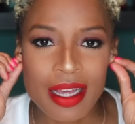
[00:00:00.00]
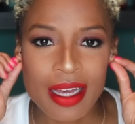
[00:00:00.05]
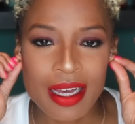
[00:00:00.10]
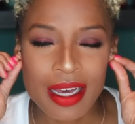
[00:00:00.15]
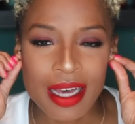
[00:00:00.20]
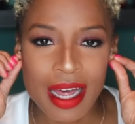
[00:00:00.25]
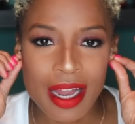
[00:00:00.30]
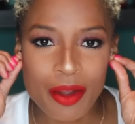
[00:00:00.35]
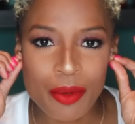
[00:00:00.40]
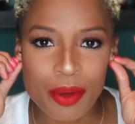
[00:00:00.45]

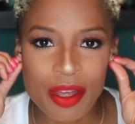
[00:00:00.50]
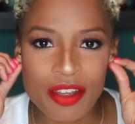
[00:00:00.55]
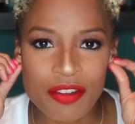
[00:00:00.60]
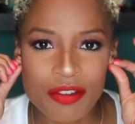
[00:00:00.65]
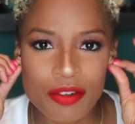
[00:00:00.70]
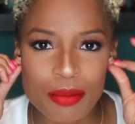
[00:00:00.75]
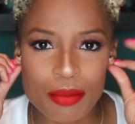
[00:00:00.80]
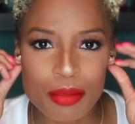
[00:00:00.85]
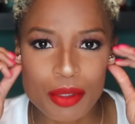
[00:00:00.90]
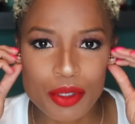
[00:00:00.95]
got away
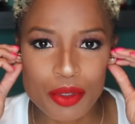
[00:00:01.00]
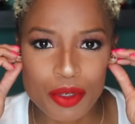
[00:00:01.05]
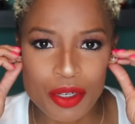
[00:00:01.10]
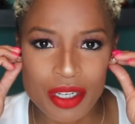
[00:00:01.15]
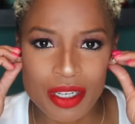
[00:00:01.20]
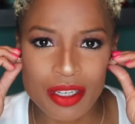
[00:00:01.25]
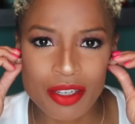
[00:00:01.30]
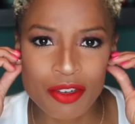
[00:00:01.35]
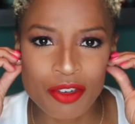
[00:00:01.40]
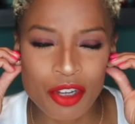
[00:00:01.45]
from
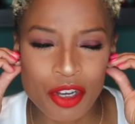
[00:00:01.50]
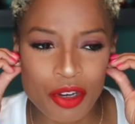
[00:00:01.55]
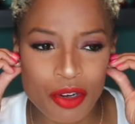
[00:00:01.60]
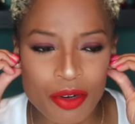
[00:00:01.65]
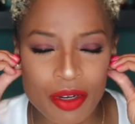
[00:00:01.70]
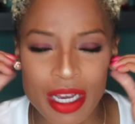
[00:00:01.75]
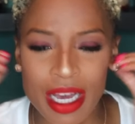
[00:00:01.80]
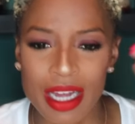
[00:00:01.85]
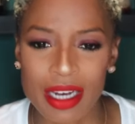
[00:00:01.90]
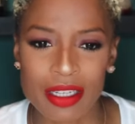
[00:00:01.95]
beauty, you
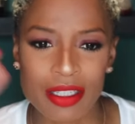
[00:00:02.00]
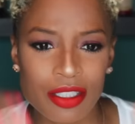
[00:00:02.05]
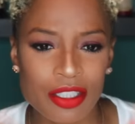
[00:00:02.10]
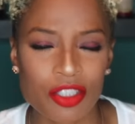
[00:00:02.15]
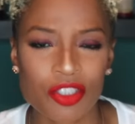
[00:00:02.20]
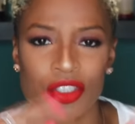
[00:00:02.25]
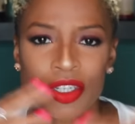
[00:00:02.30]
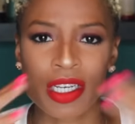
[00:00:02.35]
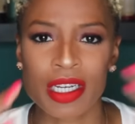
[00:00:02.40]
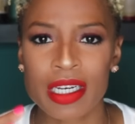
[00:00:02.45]
know, got into
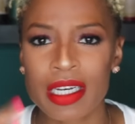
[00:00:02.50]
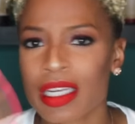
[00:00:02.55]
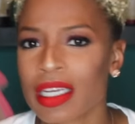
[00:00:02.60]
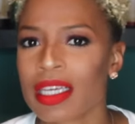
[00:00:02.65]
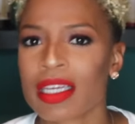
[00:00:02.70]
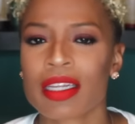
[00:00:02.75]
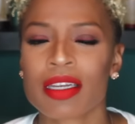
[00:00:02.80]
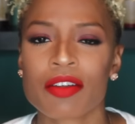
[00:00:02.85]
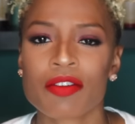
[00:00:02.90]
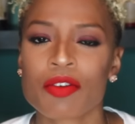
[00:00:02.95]

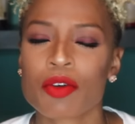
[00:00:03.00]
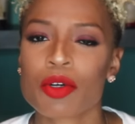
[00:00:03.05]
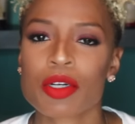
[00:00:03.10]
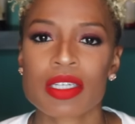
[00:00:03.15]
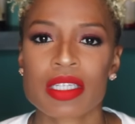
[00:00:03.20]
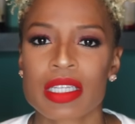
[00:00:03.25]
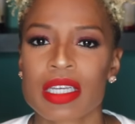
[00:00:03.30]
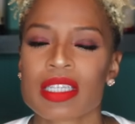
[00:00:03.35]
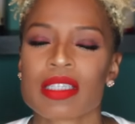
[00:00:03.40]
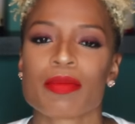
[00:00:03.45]
training, and of
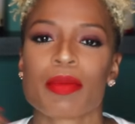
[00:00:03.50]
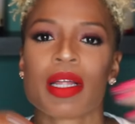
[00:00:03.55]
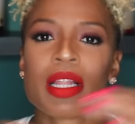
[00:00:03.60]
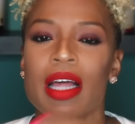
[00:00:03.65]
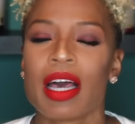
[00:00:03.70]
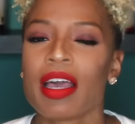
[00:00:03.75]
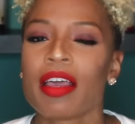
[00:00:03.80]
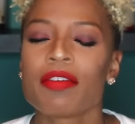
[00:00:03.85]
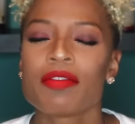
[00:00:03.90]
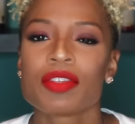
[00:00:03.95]
course that's my
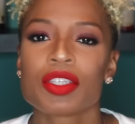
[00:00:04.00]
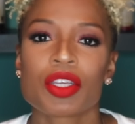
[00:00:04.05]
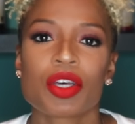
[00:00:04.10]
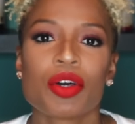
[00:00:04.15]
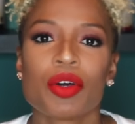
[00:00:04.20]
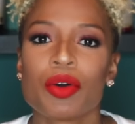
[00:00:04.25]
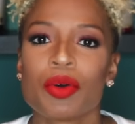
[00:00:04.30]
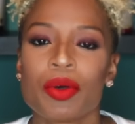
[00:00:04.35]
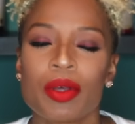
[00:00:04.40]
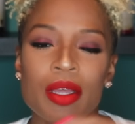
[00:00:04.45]
life.
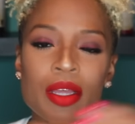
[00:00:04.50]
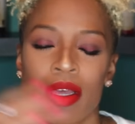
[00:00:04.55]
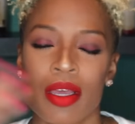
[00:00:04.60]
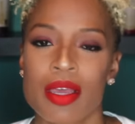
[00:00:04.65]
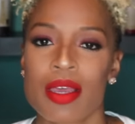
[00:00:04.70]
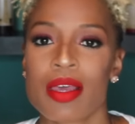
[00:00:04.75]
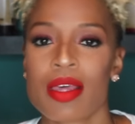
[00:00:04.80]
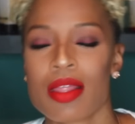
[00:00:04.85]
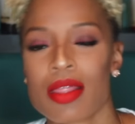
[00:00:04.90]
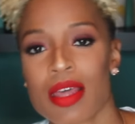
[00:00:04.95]
So
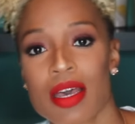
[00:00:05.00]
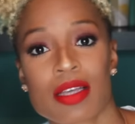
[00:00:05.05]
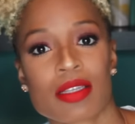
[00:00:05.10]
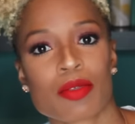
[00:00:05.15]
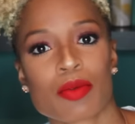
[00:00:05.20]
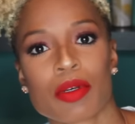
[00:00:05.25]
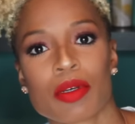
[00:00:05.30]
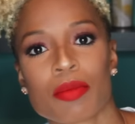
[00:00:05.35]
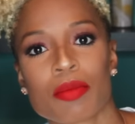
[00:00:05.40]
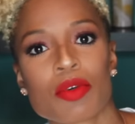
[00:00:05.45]

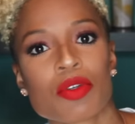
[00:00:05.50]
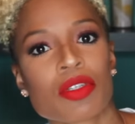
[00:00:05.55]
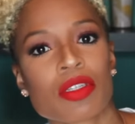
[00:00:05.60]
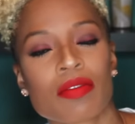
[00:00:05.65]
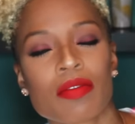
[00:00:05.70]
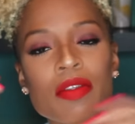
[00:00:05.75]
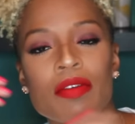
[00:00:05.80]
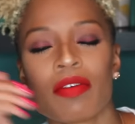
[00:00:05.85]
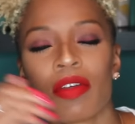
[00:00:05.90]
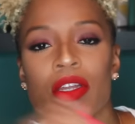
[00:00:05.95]
that's what most
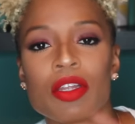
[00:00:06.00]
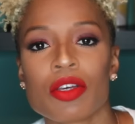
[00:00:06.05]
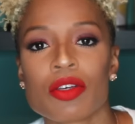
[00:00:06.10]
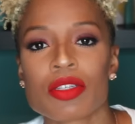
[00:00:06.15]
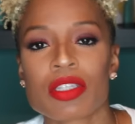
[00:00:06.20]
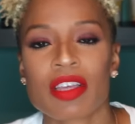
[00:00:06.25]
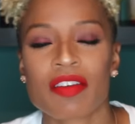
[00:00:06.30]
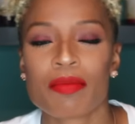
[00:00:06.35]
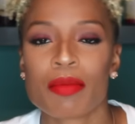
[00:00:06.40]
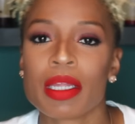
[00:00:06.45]
of the
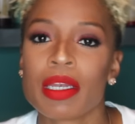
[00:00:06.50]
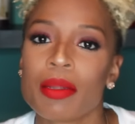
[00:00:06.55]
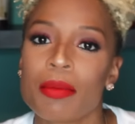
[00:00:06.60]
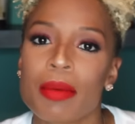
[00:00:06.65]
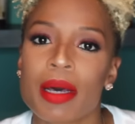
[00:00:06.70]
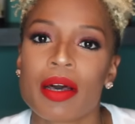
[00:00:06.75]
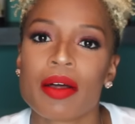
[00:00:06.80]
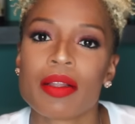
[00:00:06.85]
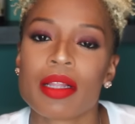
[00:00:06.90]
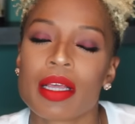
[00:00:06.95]
videos have been
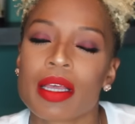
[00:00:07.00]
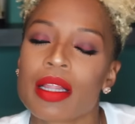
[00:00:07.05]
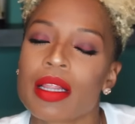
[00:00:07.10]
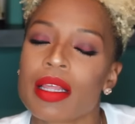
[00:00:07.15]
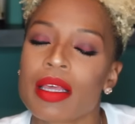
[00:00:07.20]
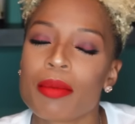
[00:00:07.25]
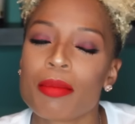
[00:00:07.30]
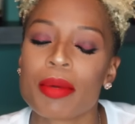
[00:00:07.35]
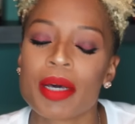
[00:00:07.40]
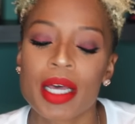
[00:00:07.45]
about
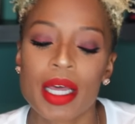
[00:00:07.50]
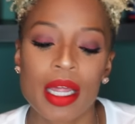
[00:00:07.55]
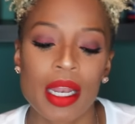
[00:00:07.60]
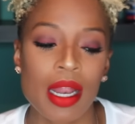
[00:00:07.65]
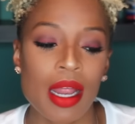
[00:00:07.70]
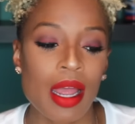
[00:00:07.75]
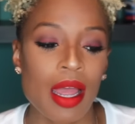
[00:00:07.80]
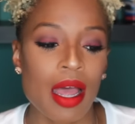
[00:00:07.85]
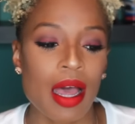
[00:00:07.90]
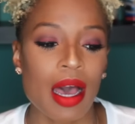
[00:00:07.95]
lately. But
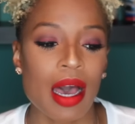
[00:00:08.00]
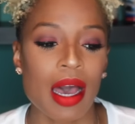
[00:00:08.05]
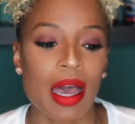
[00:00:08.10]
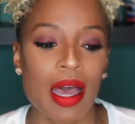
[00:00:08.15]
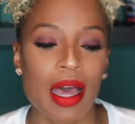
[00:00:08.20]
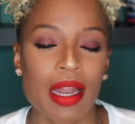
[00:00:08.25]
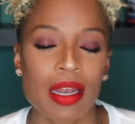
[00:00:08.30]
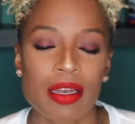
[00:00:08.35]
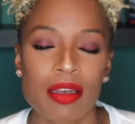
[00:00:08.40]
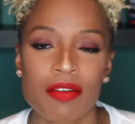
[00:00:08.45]
I
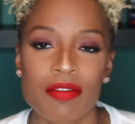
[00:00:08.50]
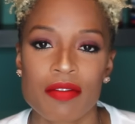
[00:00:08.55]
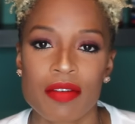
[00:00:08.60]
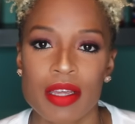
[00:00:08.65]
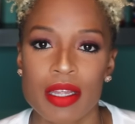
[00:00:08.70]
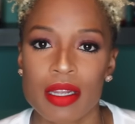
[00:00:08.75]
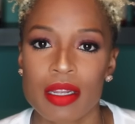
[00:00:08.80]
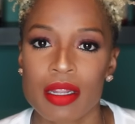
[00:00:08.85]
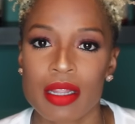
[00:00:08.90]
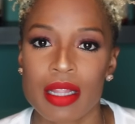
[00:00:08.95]
had an
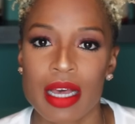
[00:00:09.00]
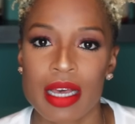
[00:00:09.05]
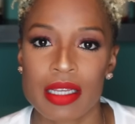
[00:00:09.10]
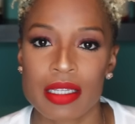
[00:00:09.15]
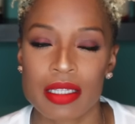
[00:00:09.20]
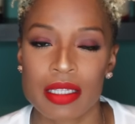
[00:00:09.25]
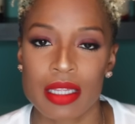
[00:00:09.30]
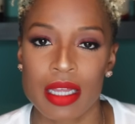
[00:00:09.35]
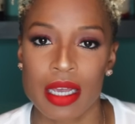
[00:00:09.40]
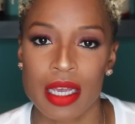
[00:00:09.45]
event
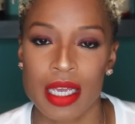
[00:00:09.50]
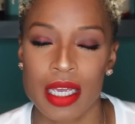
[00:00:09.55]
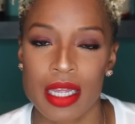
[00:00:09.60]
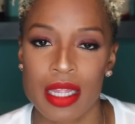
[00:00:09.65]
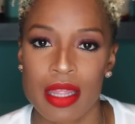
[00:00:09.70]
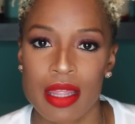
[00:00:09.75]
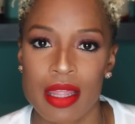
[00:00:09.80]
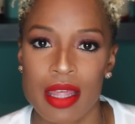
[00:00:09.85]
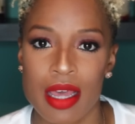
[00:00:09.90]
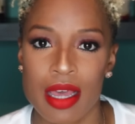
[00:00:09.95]
last
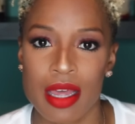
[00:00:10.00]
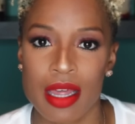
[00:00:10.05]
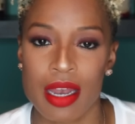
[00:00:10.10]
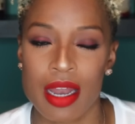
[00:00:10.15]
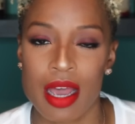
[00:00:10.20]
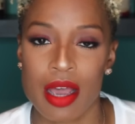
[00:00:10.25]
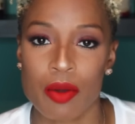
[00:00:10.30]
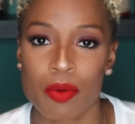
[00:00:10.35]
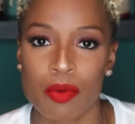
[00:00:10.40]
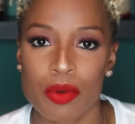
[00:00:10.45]
night
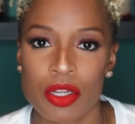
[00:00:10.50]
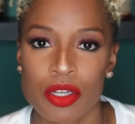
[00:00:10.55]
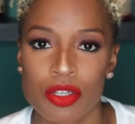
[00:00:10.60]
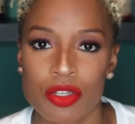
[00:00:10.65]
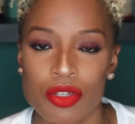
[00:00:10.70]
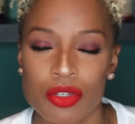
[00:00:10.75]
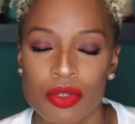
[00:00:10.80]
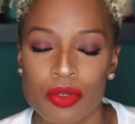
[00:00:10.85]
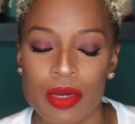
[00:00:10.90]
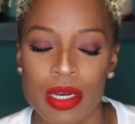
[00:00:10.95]
that I went
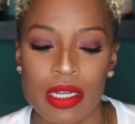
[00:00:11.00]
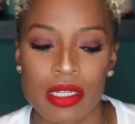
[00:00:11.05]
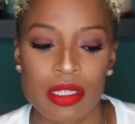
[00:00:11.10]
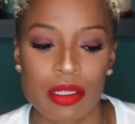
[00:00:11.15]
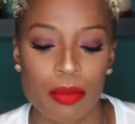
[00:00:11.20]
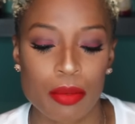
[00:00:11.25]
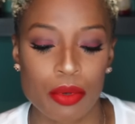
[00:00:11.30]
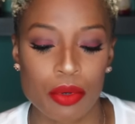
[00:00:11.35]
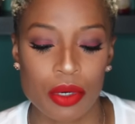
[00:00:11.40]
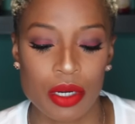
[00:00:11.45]
to. I
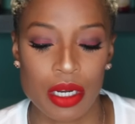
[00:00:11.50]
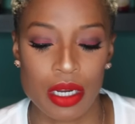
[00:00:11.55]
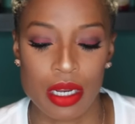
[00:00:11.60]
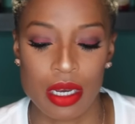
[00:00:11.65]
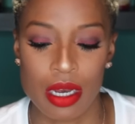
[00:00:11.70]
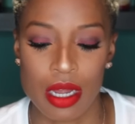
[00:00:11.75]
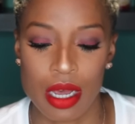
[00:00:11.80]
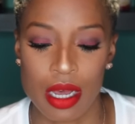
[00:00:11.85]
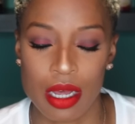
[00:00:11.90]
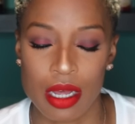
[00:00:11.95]

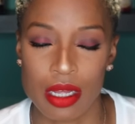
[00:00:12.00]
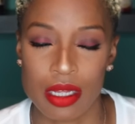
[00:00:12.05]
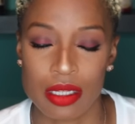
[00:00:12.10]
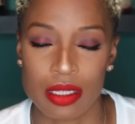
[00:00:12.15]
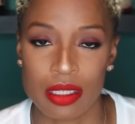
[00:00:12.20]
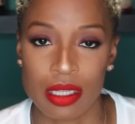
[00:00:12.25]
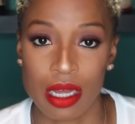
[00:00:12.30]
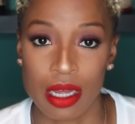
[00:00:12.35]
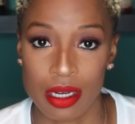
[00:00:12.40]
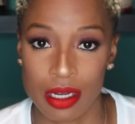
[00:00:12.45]
supported
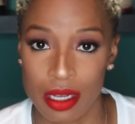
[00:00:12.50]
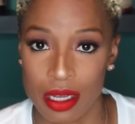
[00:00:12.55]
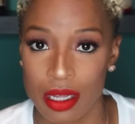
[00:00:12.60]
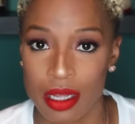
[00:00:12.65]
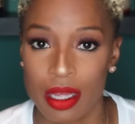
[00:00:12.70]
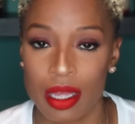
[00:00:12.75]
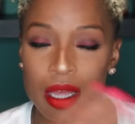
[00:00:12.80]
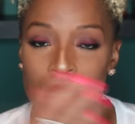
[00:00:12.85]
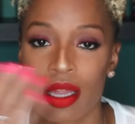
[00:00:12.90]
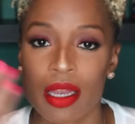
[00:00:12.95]

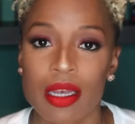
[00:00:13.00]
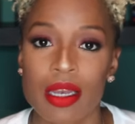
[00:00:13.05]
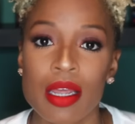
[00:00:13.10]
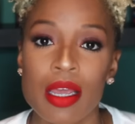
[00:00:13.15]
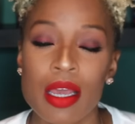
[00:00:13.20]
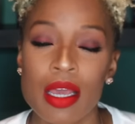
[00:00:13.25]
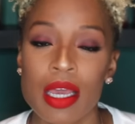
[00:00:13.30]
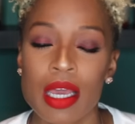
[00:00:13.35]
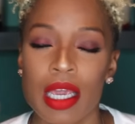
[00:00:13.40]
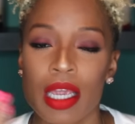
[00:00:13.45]
Sonia and
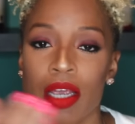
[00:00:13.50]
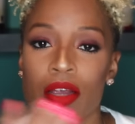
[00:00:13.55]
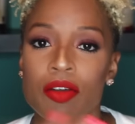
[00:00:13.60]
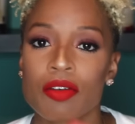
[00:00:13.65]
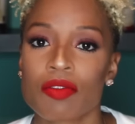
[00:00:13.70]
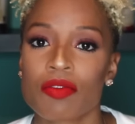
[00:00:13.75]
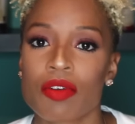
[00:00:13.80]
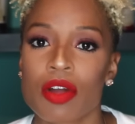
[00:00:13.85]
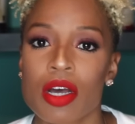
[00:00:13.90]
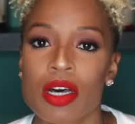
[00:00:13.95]

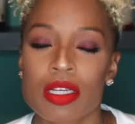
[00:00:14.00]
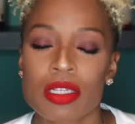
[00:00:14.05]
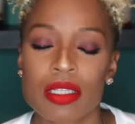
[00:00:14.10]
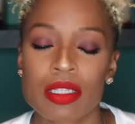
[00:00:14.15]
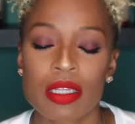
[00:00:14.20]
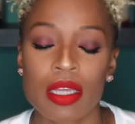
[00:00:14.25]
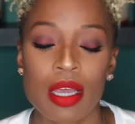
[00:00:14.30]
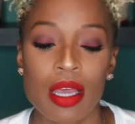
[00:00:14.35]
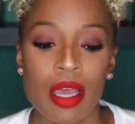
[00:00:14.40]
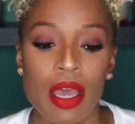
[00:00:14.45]
Aaron
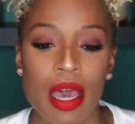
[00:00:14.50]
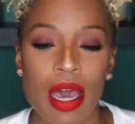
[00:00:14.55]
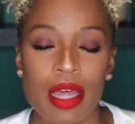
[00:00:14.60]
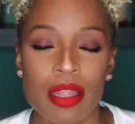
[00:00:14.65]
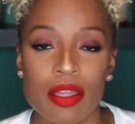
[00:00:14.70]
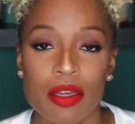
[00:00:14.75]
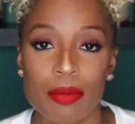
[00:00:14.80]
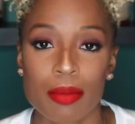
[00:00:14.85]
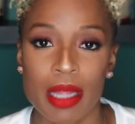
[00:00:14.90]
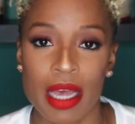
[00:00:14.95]
Ross
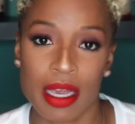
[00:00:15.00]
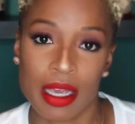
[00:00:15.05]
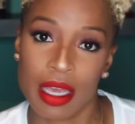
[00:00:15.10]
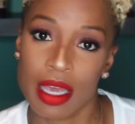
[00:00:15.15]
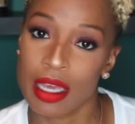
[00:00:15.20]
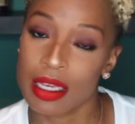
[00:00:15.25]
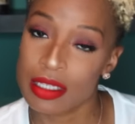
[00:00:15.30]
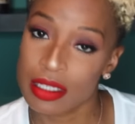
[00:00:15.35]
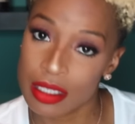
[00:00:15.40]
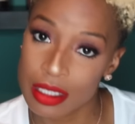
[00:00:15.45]
at their Black
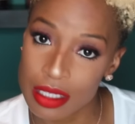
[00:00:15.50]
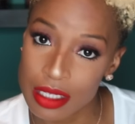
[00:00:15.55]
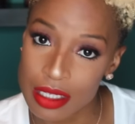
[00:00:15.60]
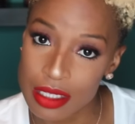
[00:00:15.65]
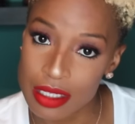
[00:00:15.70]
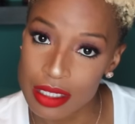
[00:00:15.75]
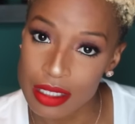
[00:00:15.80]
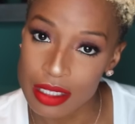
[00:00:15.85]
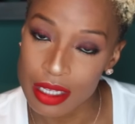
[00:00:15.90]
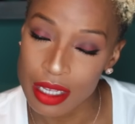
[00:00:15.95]

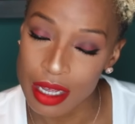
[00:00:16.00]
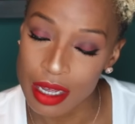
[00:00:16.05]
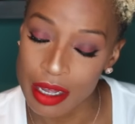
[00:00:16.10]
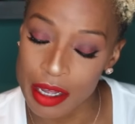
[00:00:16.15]
Excellence